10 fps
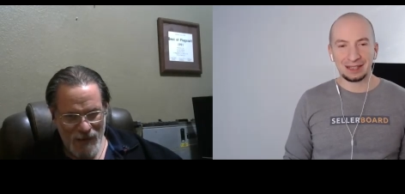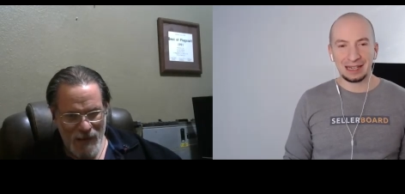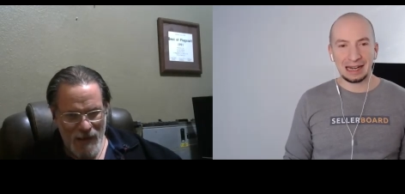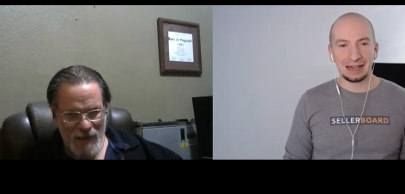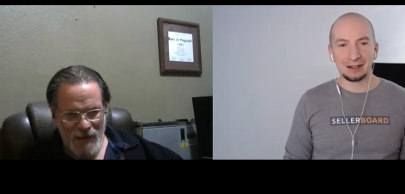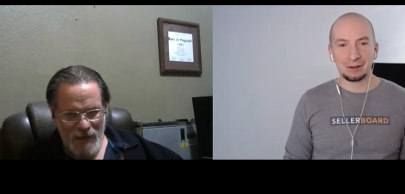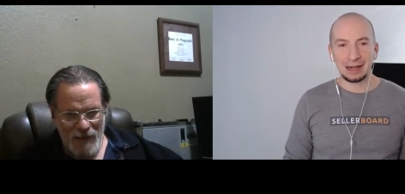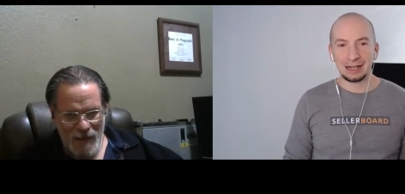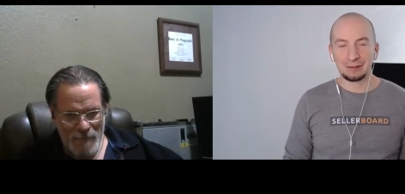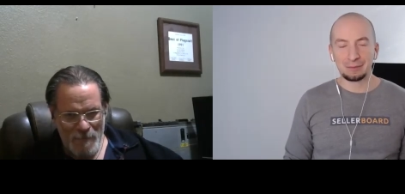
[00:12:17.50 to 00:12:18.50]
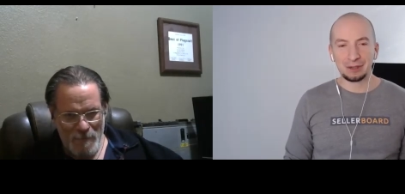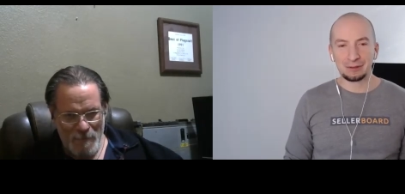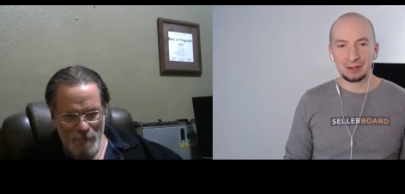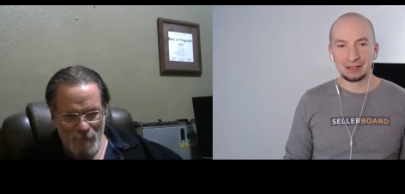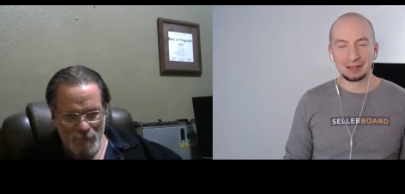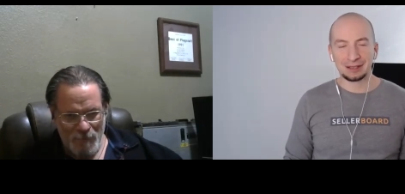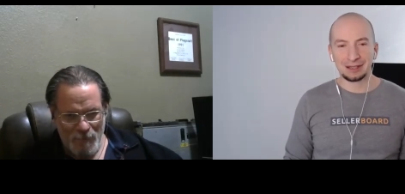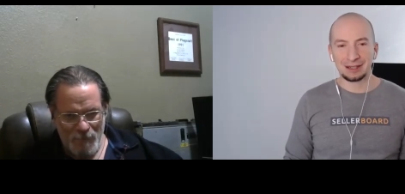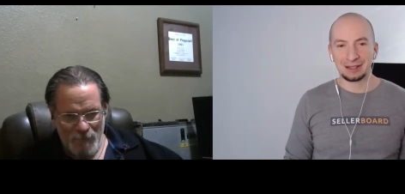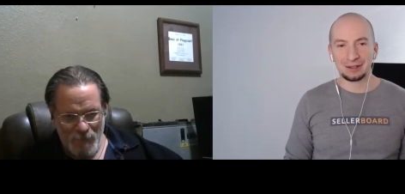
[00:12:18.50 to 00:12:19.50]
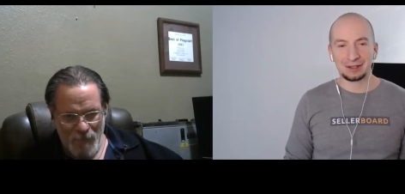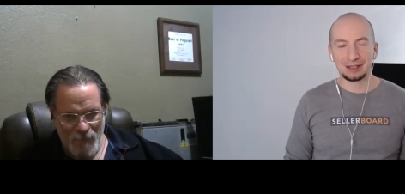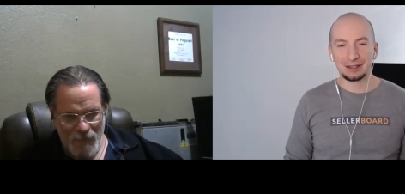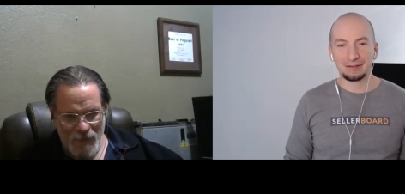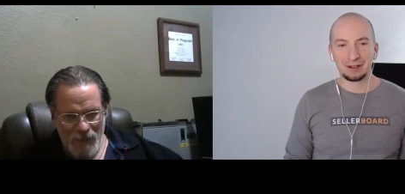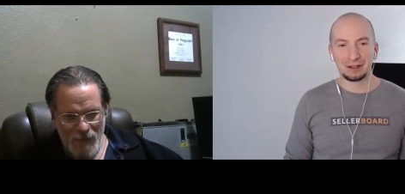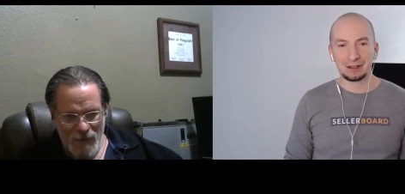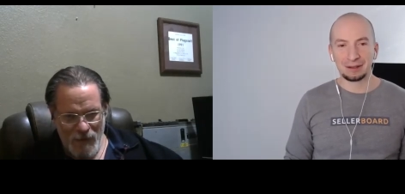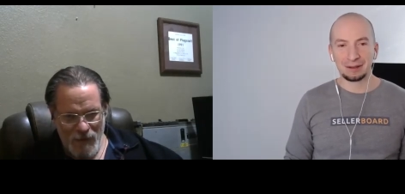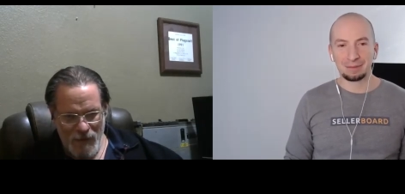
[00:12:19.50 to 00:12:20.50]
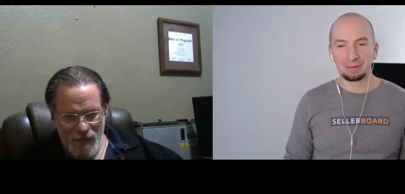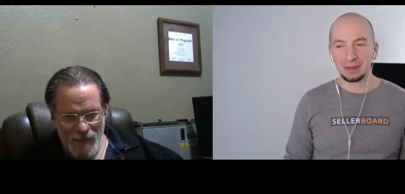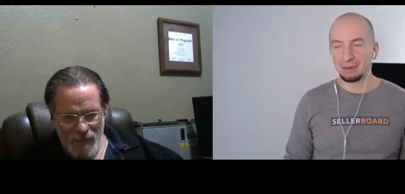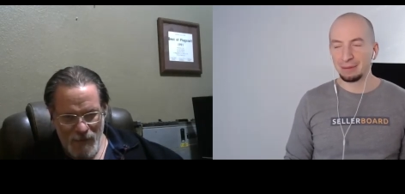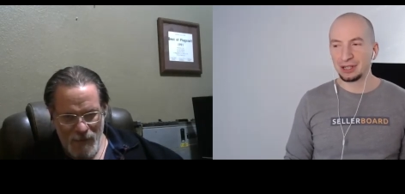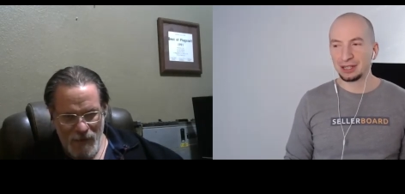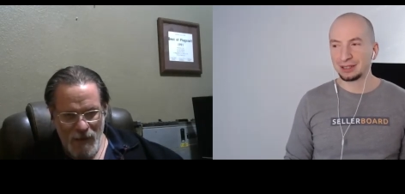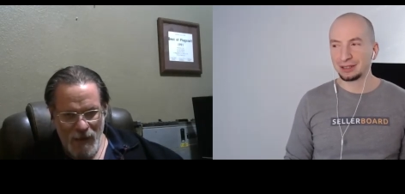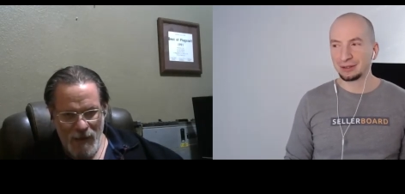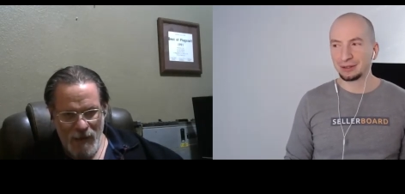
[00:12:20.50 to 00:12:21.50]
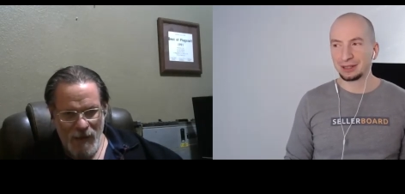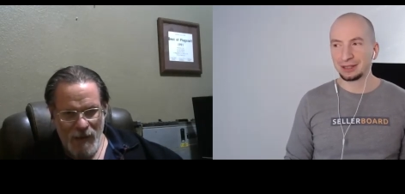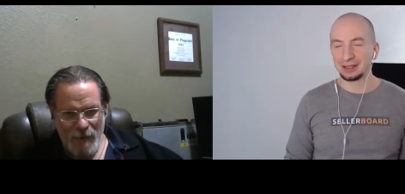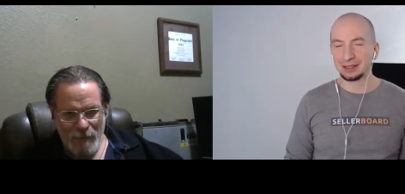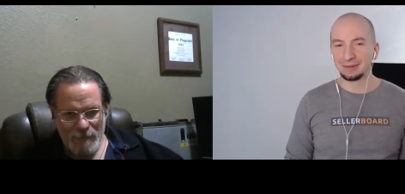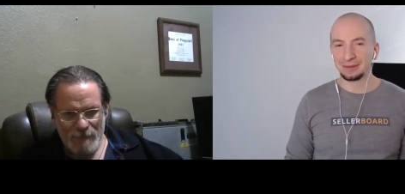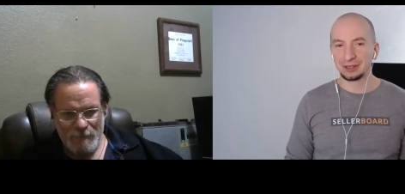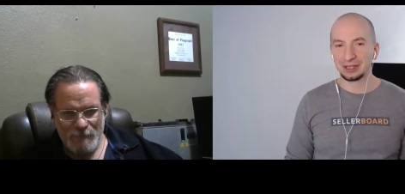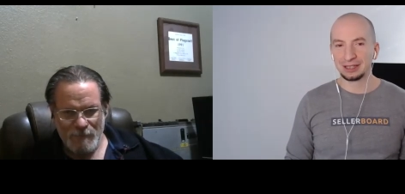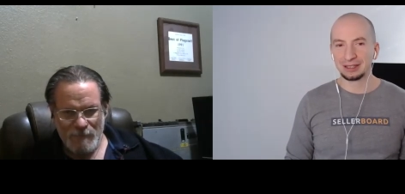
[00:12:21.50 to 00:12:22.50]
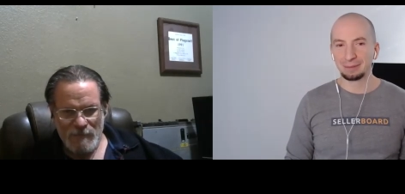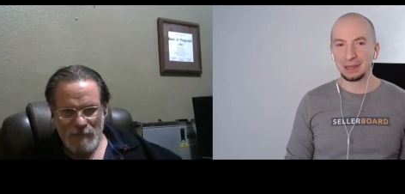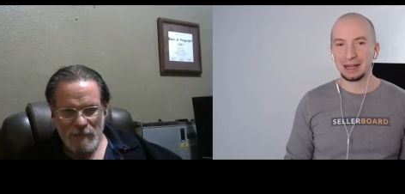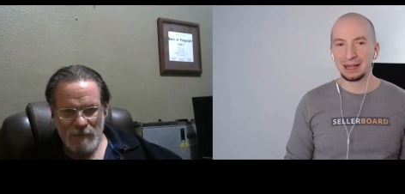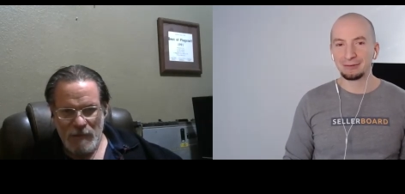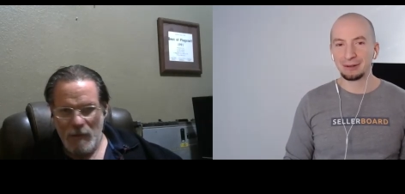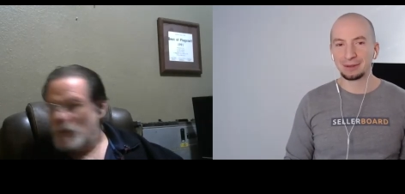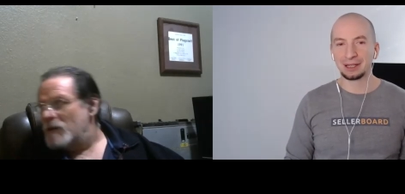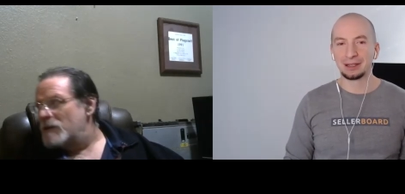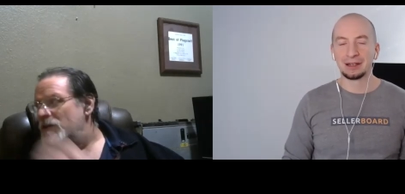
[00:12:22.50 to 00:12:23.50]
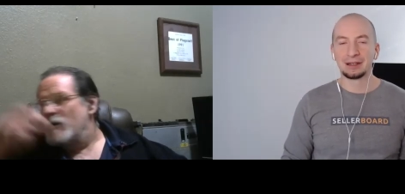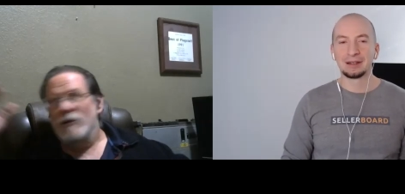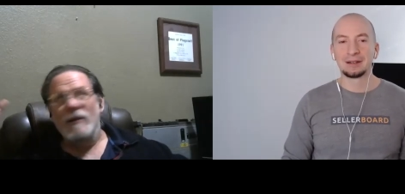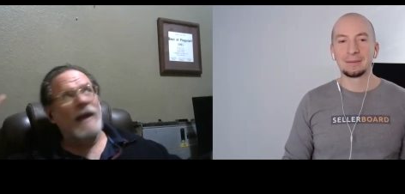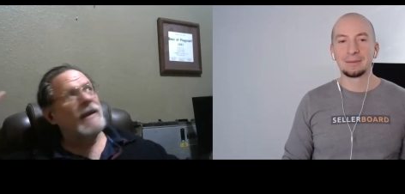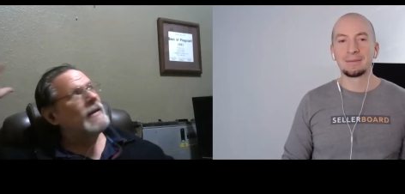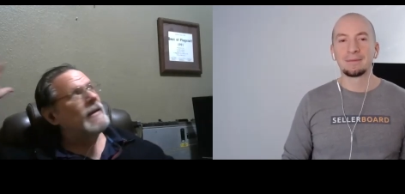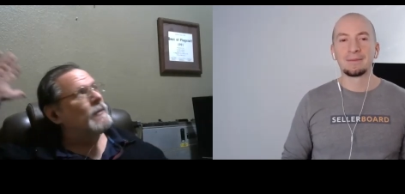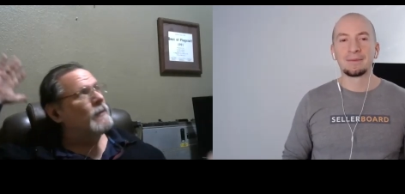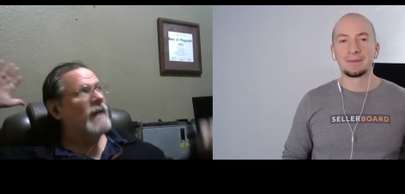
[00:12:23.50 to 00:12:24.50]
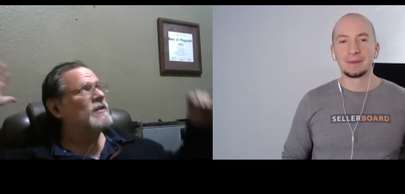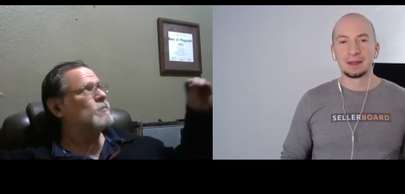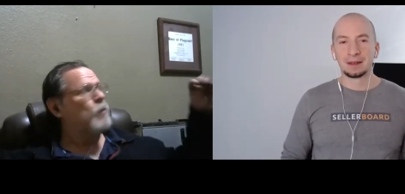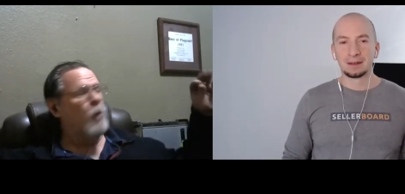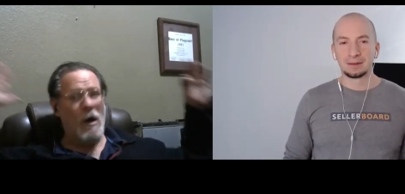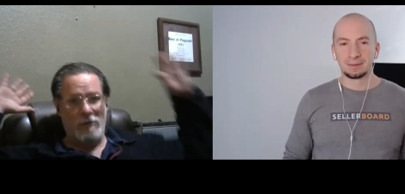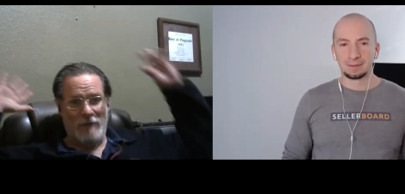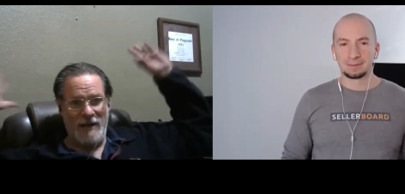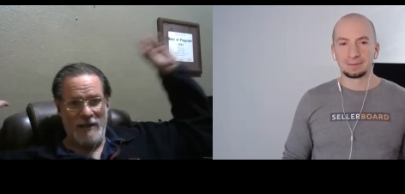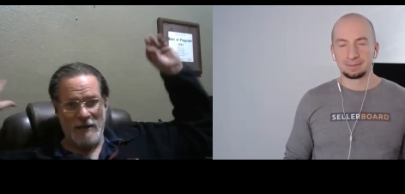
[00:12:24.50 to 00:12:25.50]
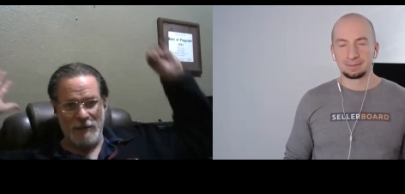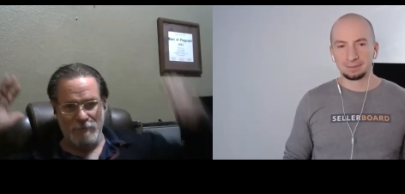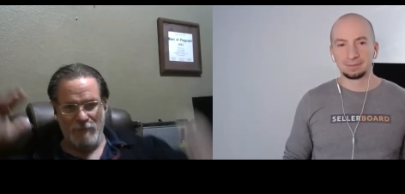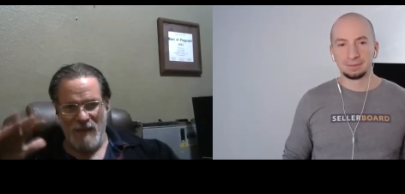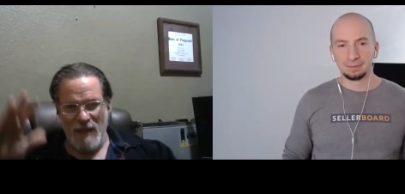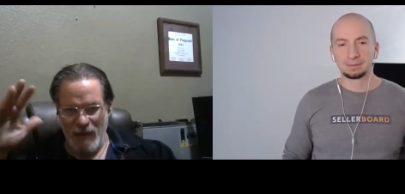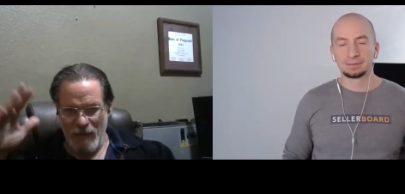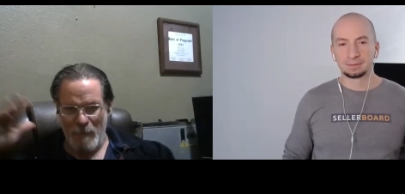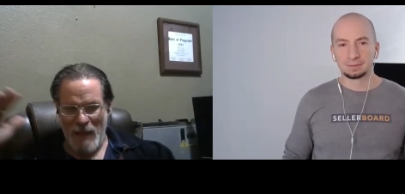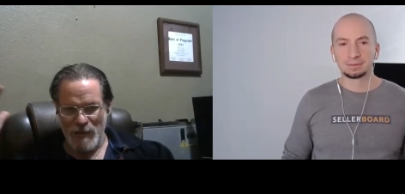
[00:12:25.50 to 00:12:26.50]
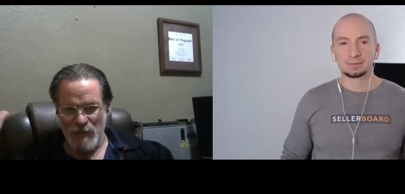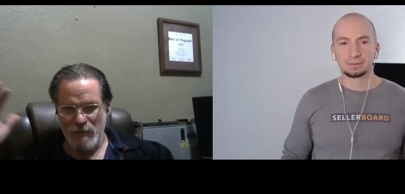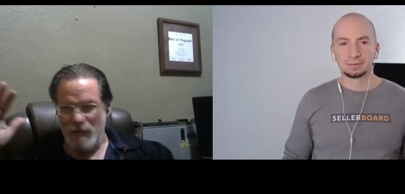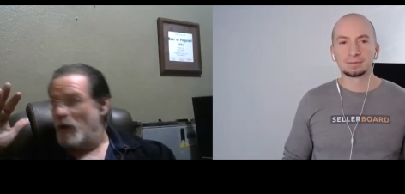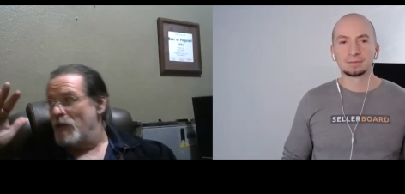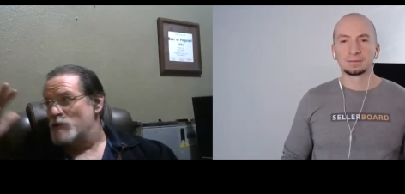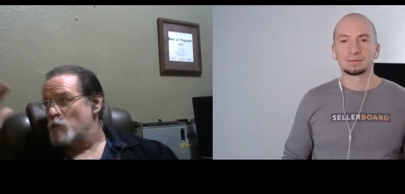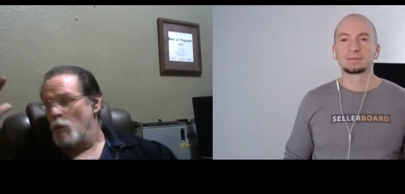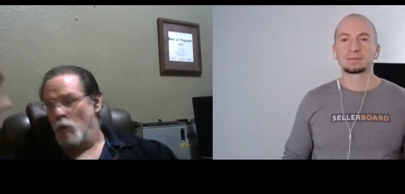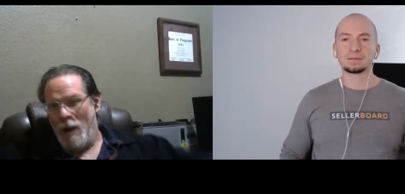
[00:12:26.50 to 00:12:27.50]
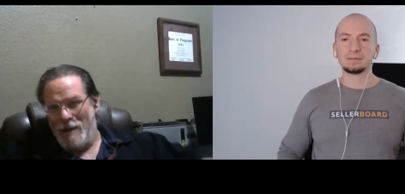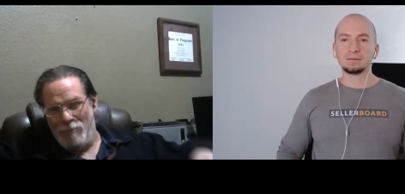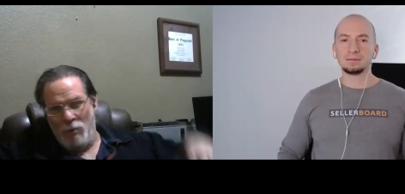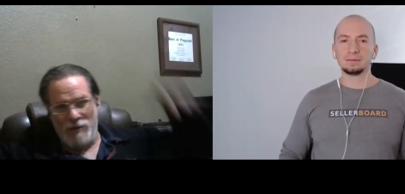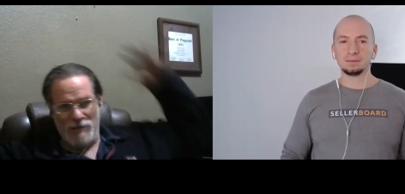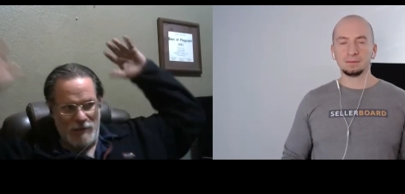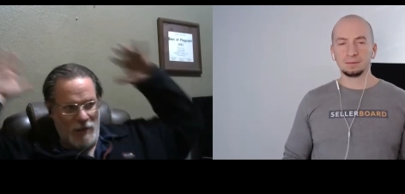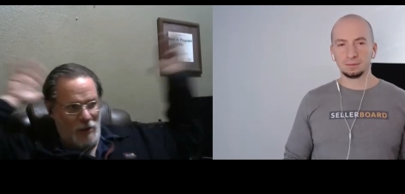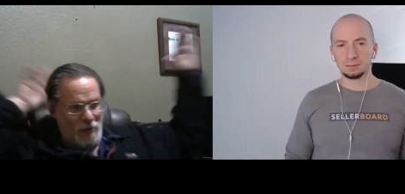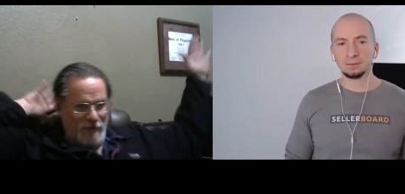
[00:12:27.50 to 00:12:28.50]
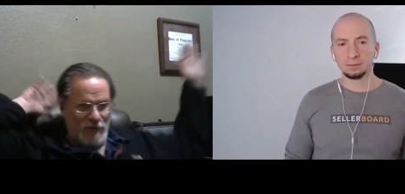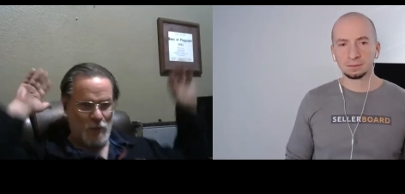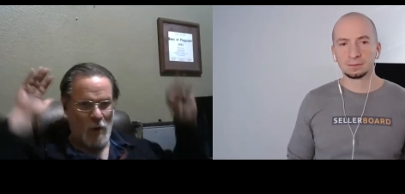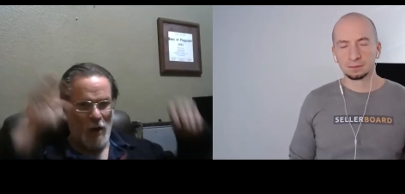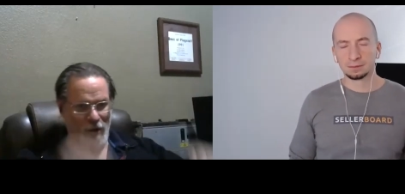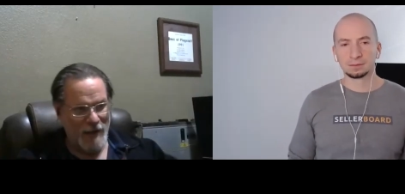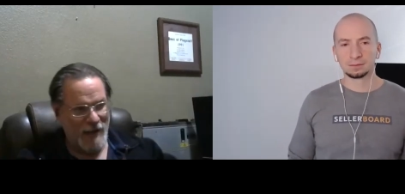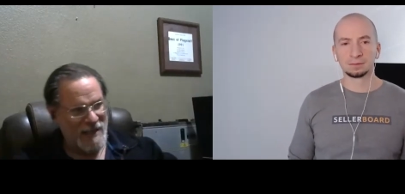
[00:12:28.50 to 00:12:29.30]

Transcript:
Speaker 1: that I can create on Pinterest uh, using different uh, images, or um, um, you said it's a planning website? Well,
Speaker 2: you know, like we have this wall right here. Mm-hmm. Think, imagine, you know, there's whiteboards all over mm-hmm. this wall, and